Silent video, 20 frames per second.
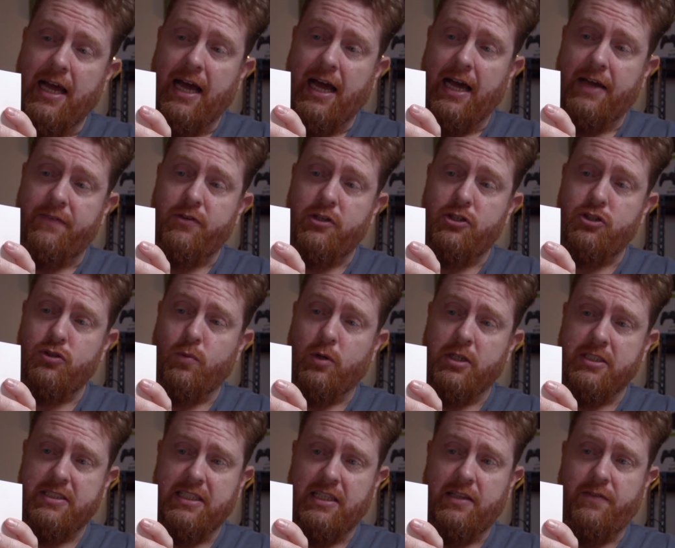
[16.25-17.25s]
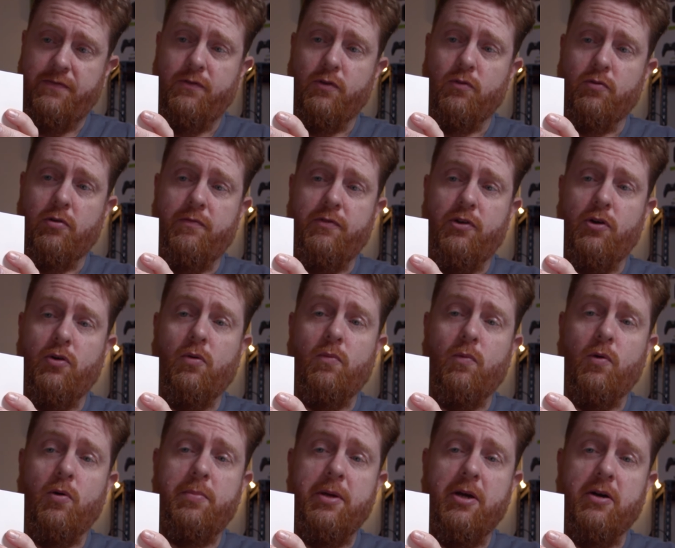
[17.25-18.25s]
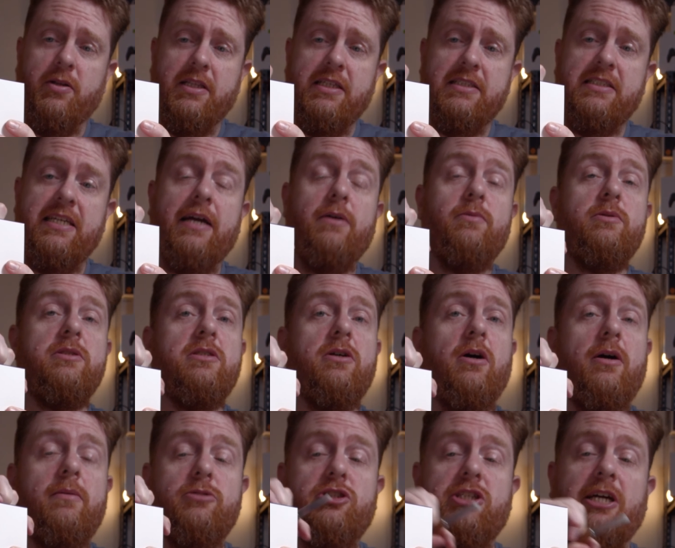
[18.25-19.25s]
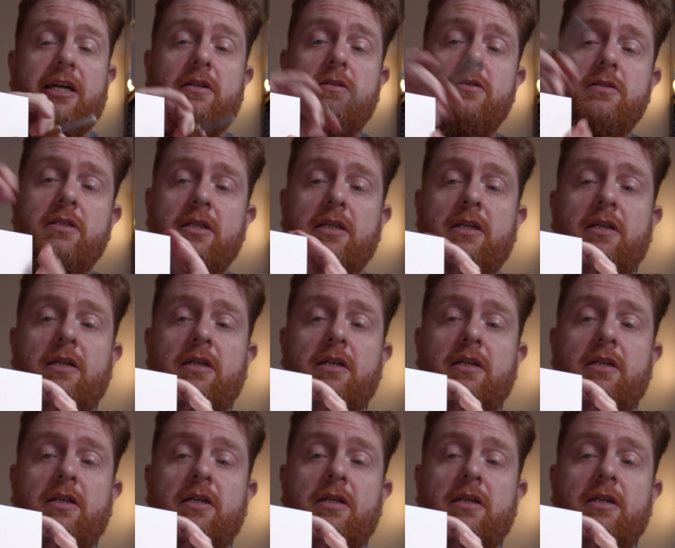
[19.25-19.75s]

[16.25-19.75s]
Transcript: If you do want to see the full review, it will be on the TechWizTime channel,